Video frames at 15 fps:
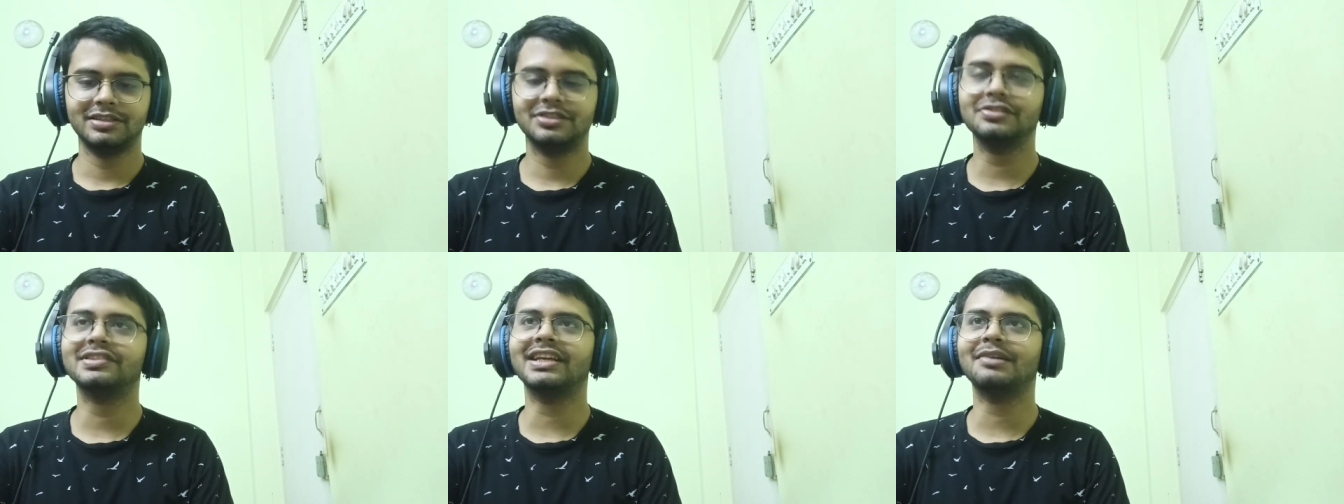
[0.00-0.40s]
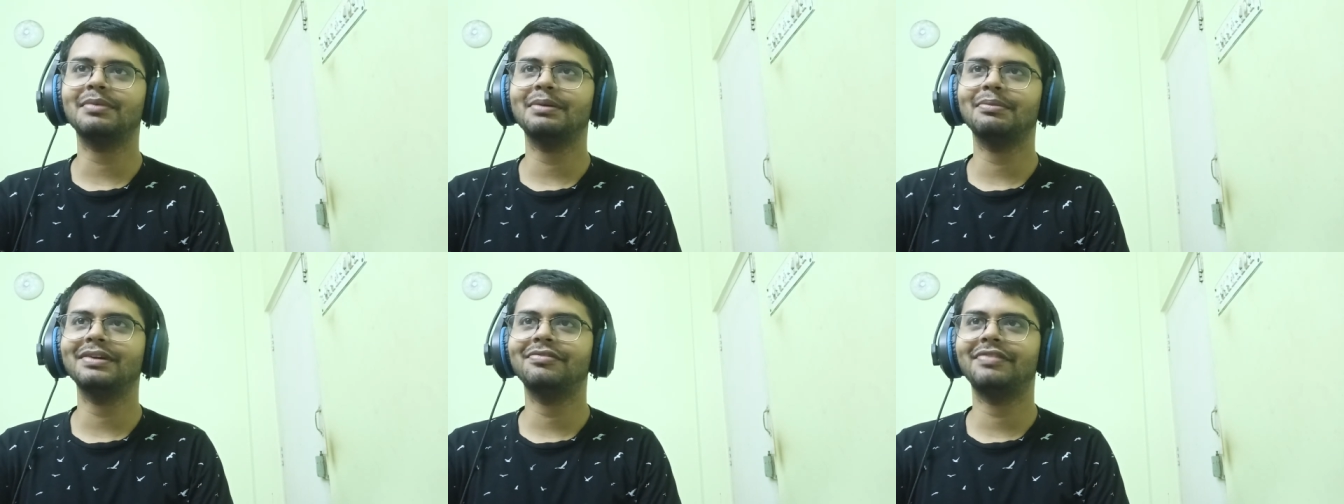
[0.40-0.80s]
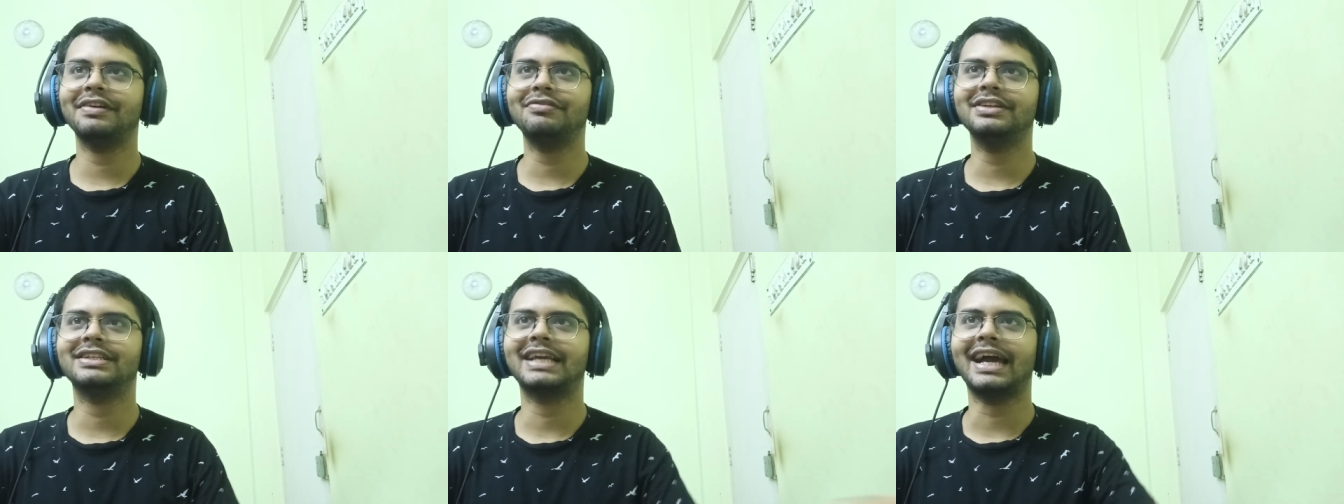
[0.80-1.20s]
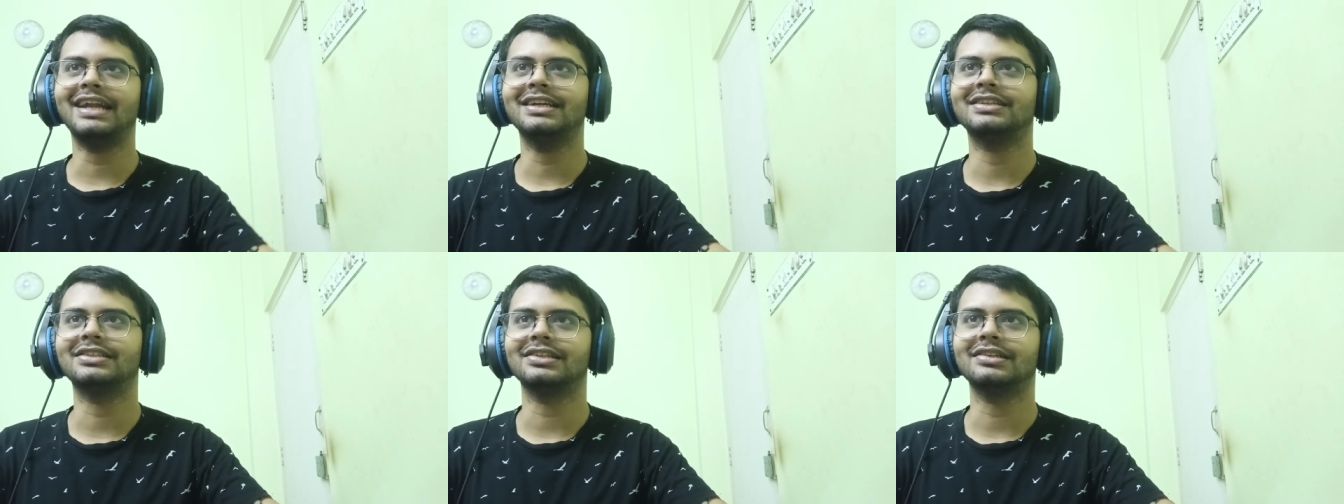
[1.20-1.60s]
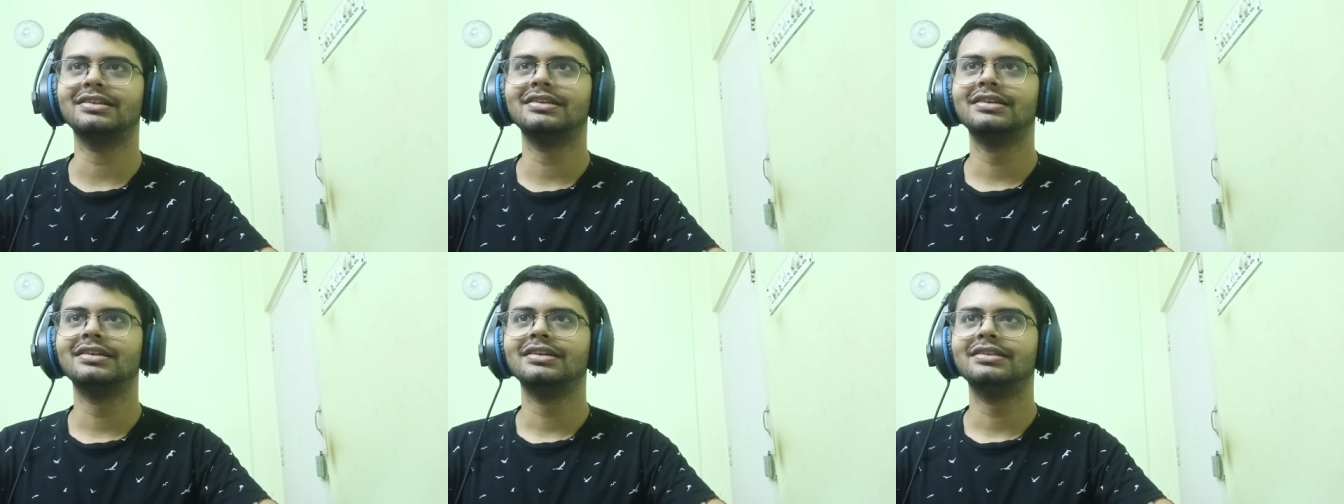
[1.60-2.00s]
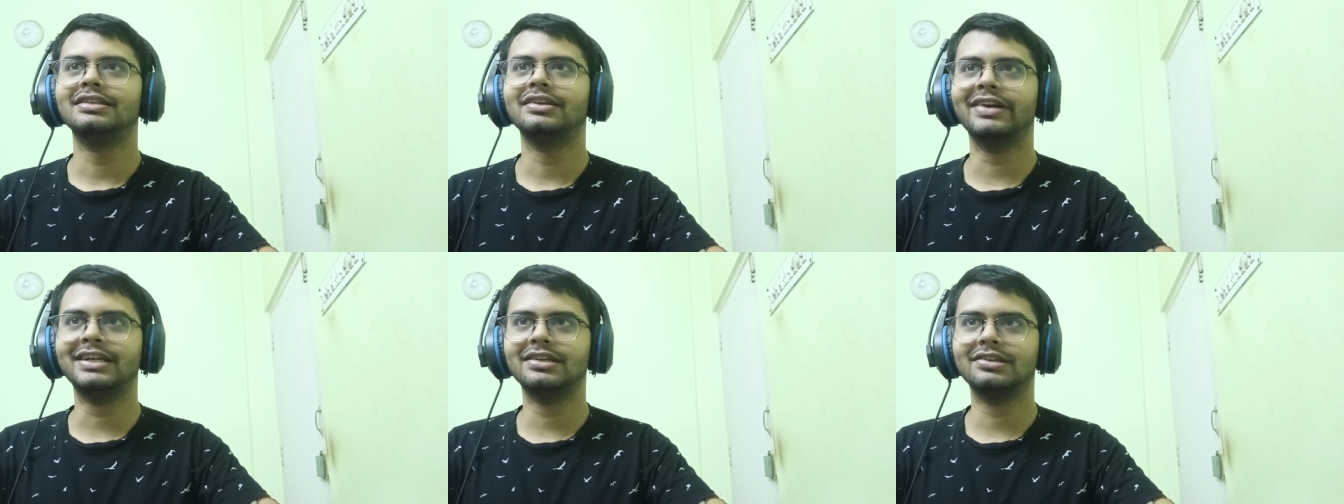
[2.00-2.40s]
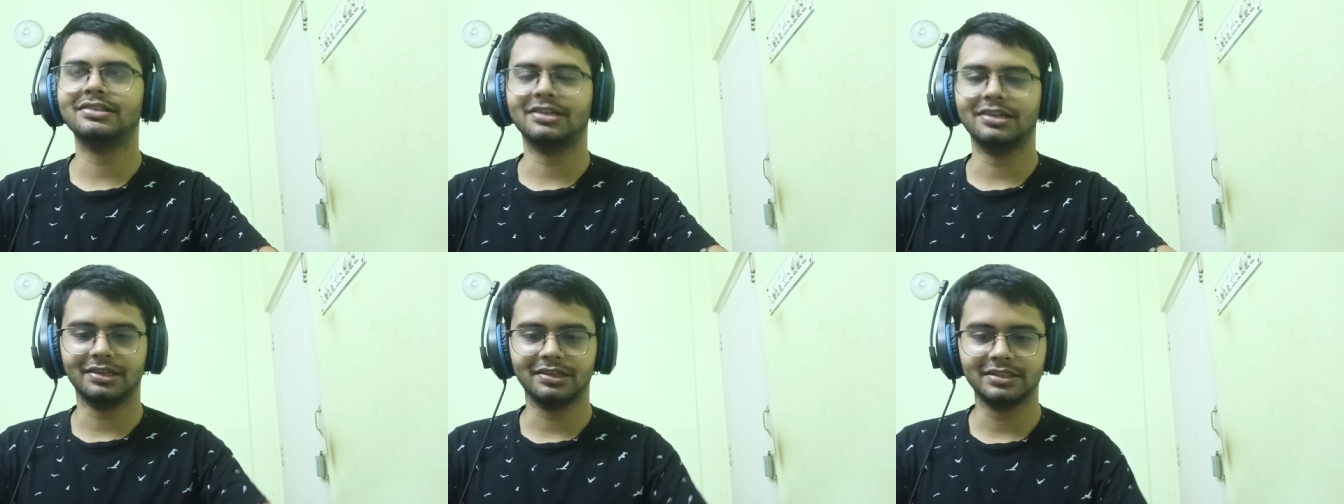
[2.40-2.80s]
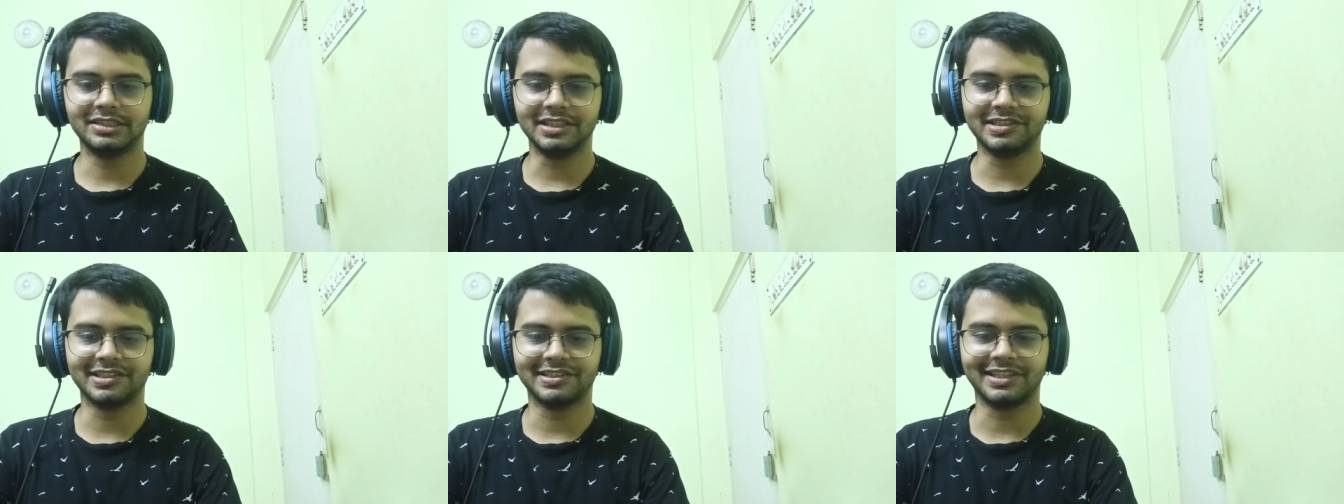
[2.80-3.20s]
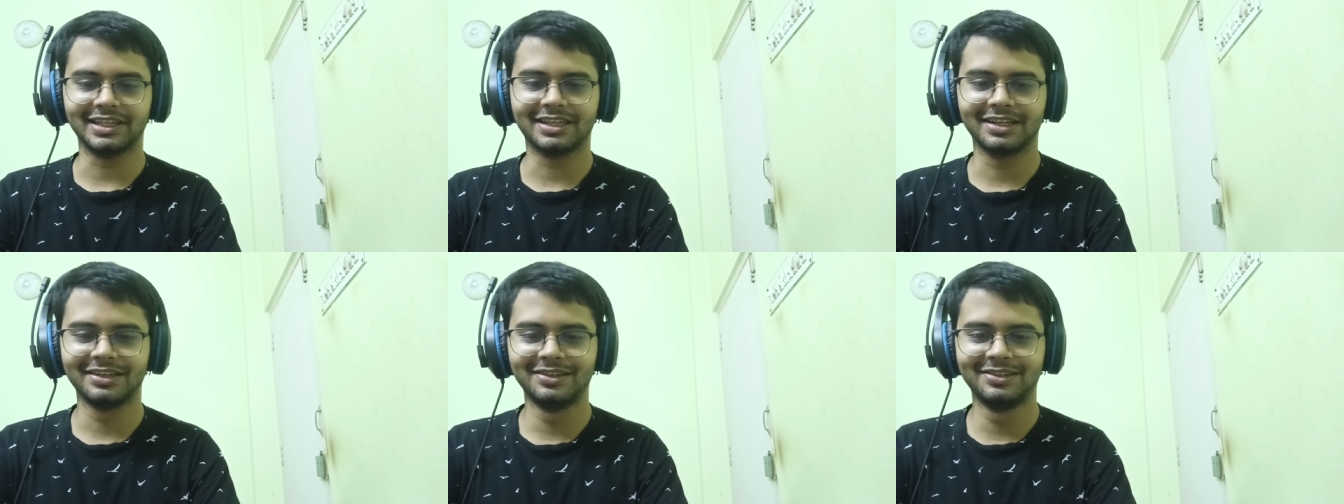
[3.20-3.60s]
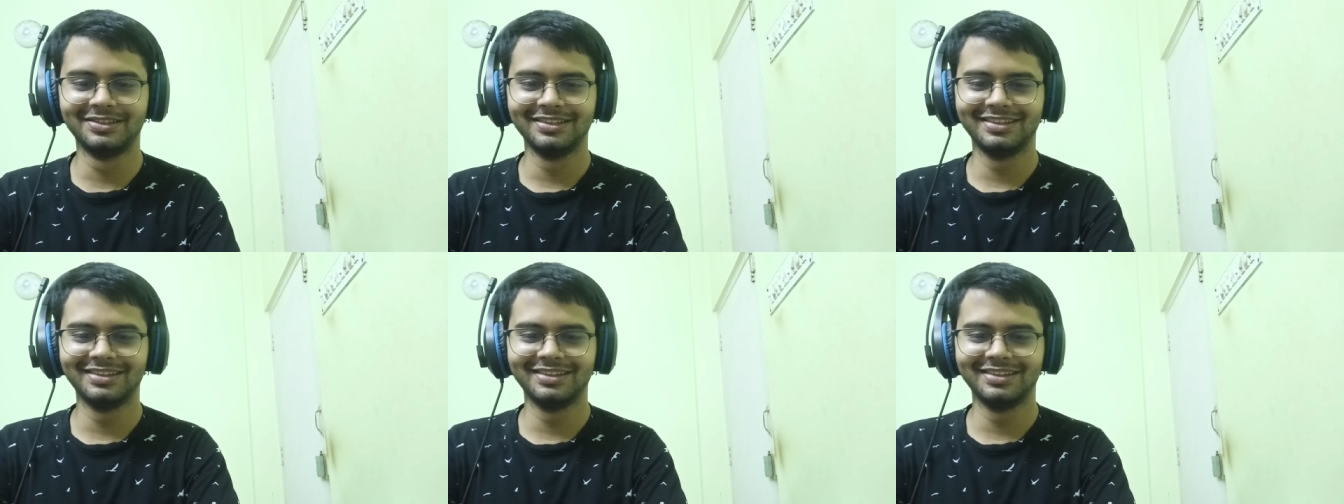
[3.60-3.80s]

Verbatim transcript: She was like my, my favorite character. The red haired girl. Just a sec.